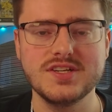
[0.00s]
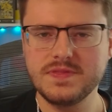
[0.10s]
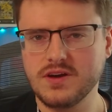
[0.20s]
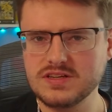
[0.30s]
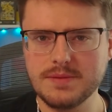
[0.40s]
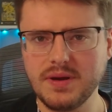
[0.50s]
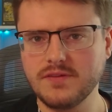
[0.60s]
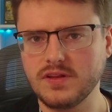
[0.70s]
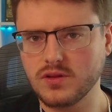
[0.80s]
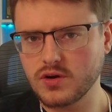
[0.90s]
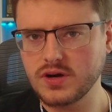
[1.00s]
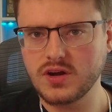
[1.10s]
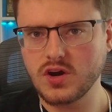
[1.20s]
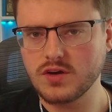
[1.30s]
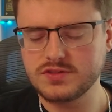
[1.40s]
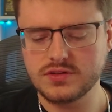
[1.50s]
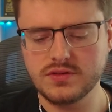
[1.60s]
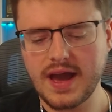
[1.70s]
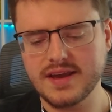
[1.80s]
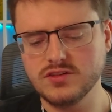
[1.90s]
There is a bit of a learning curve to that.